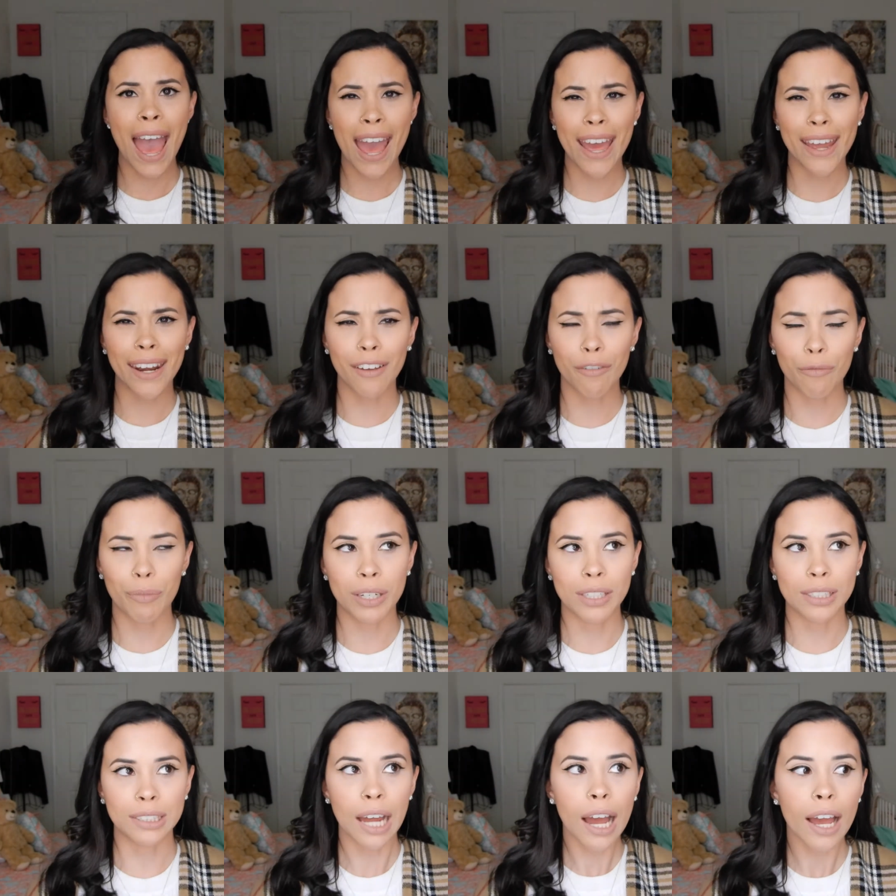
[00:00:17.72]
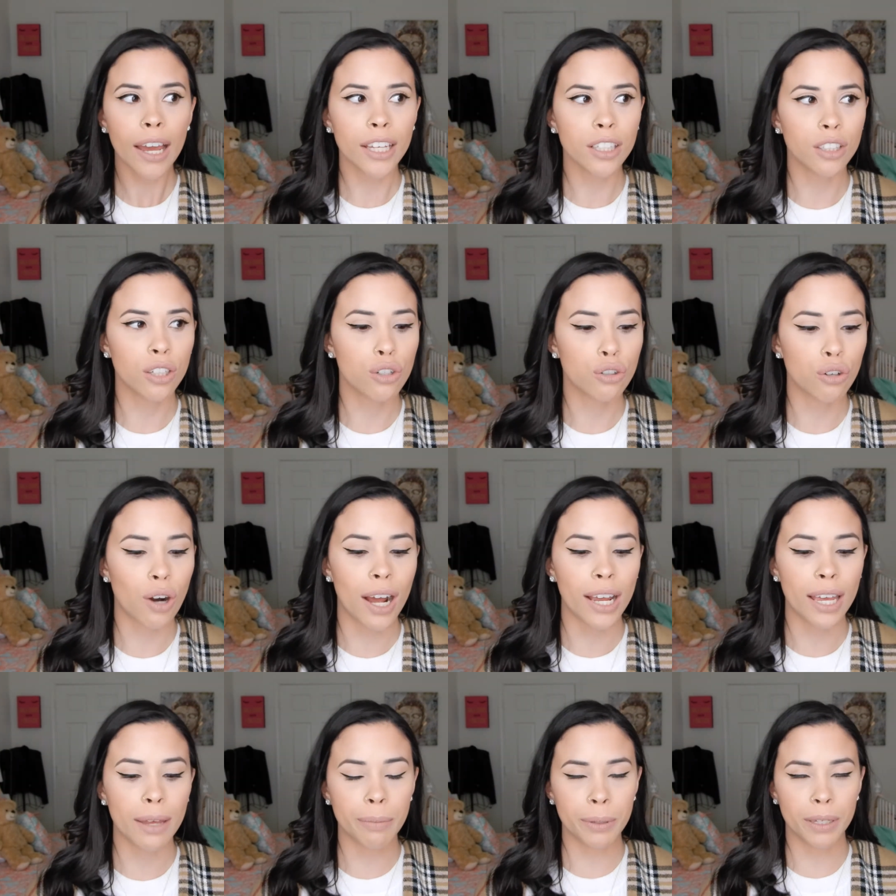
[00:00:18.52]
and I've been dying to
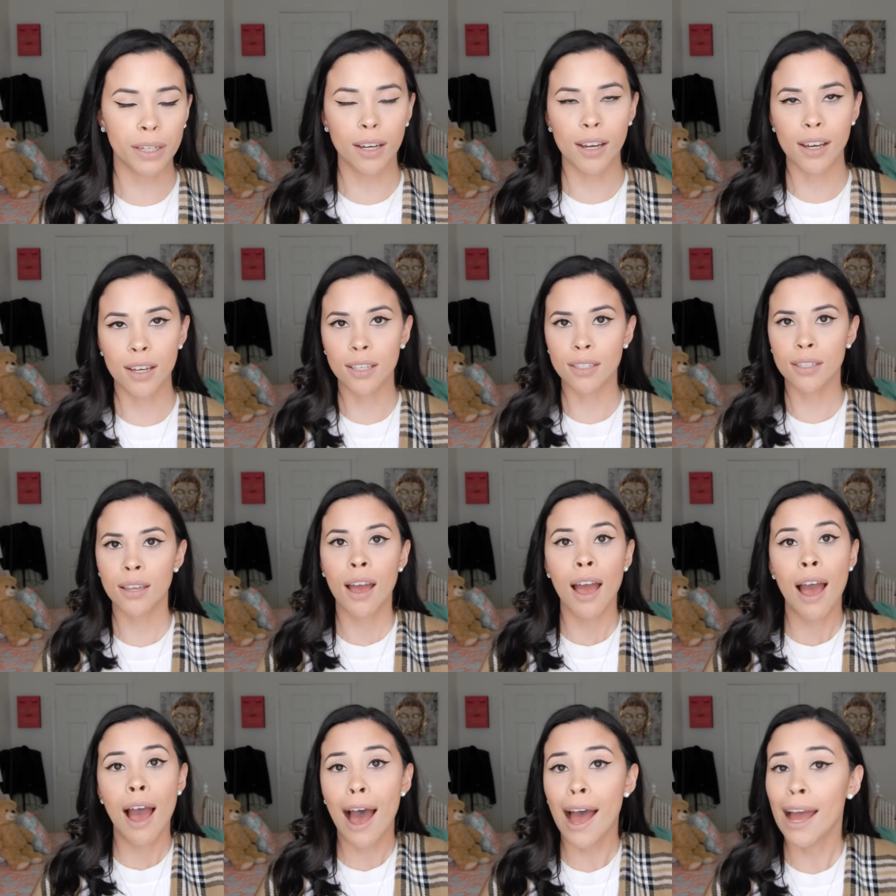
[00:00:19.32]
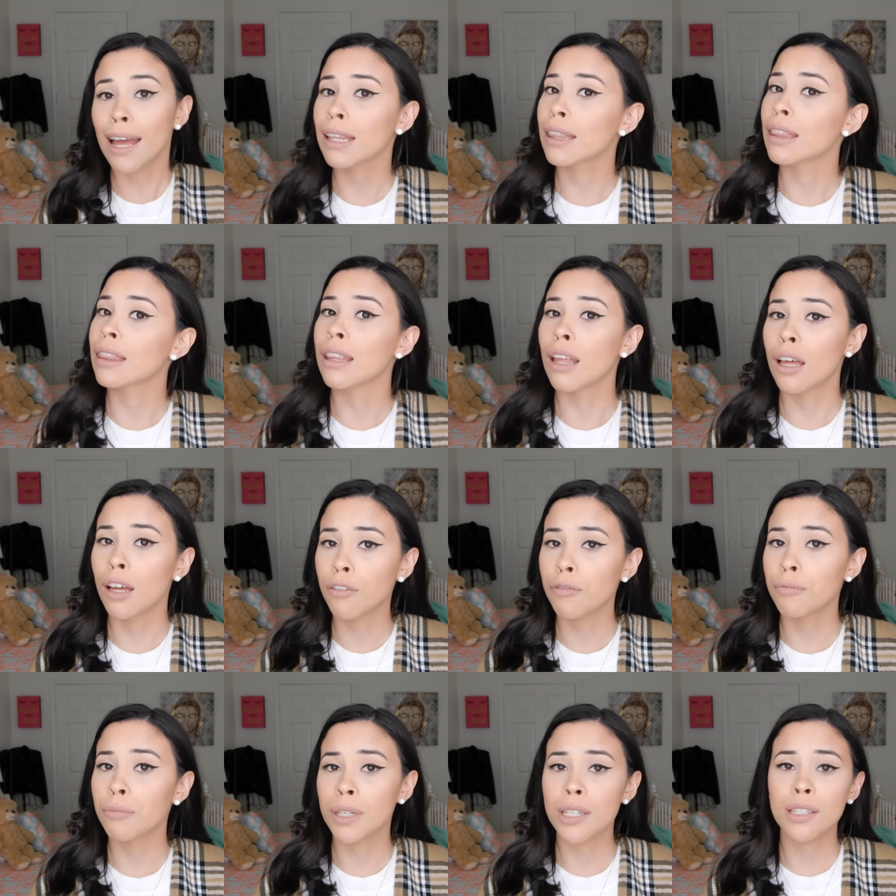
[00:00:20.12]
try it because I
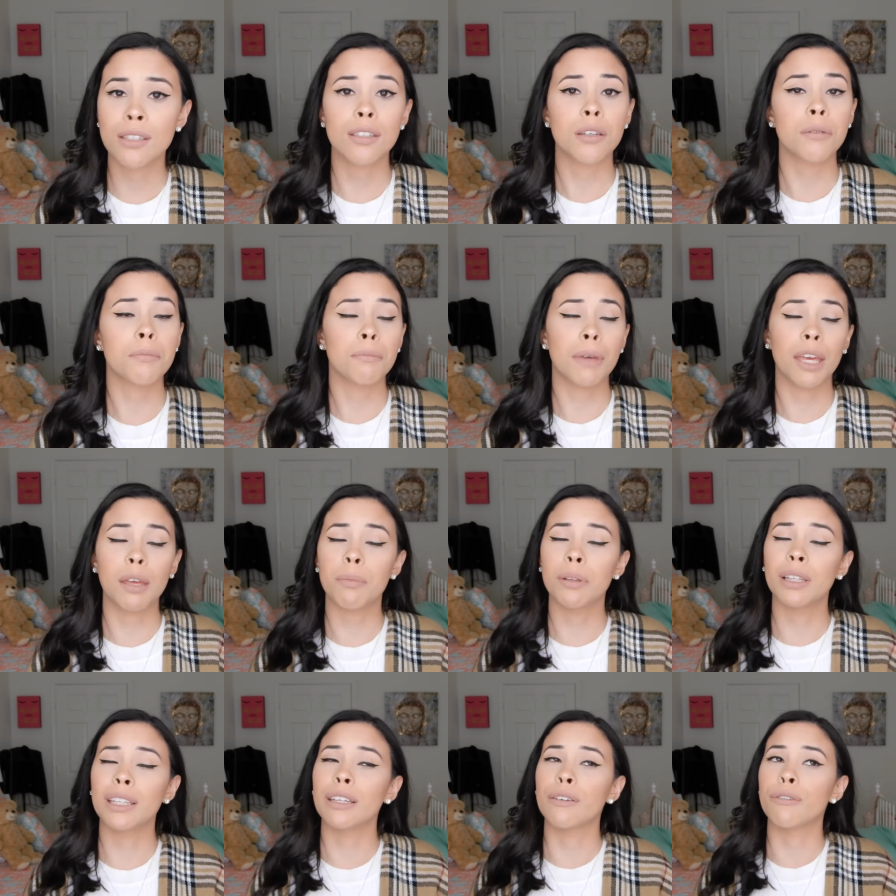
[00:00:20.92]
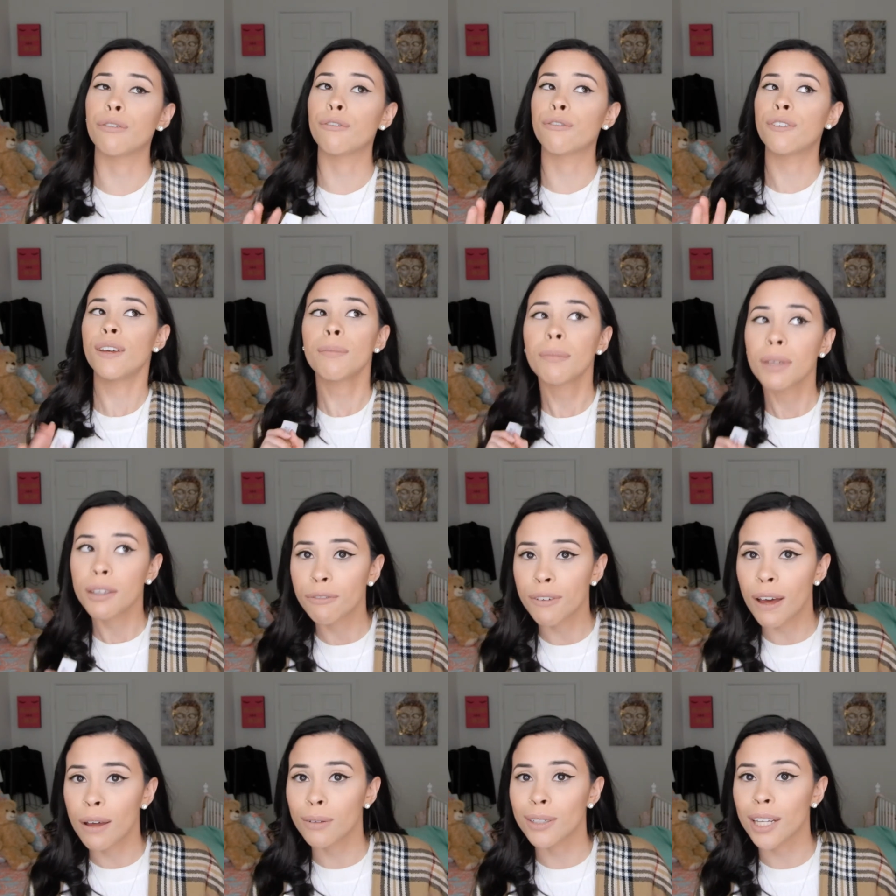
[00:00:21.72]
love me some Maybelline Fit Me
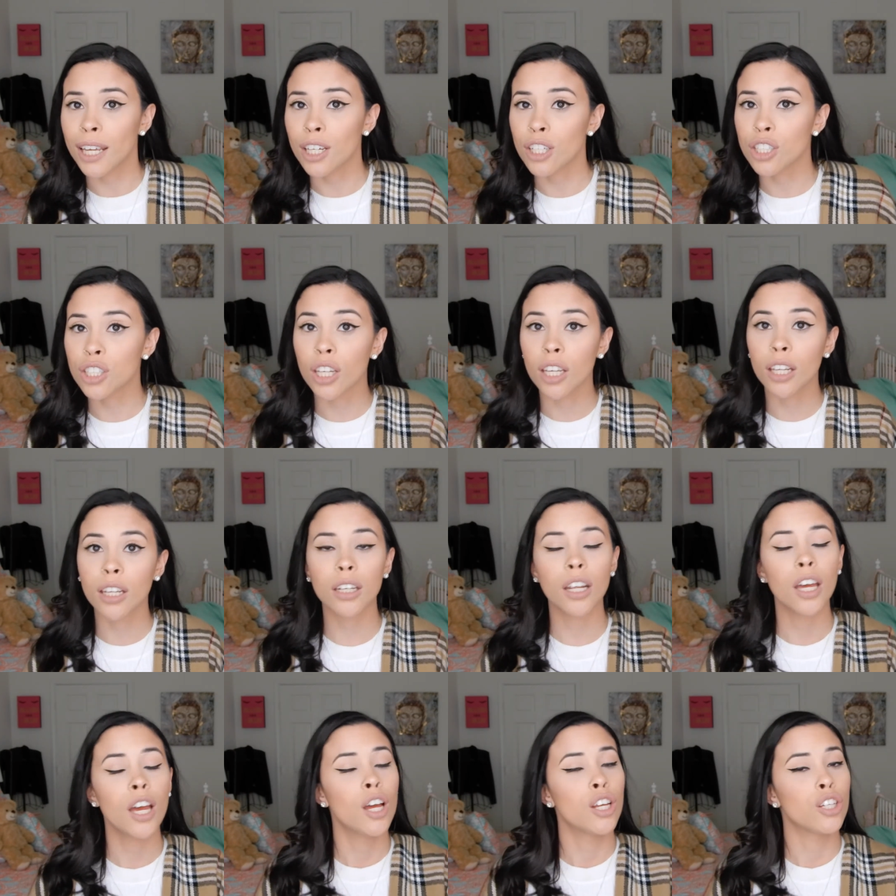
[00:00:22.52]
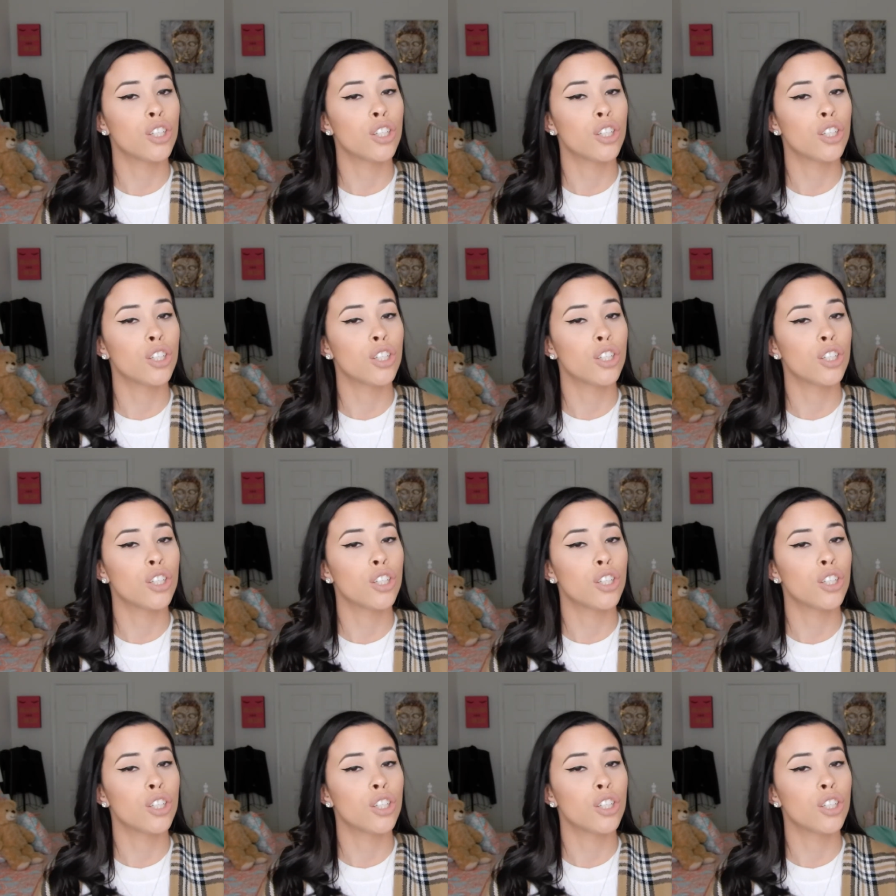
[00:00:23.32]
foundation.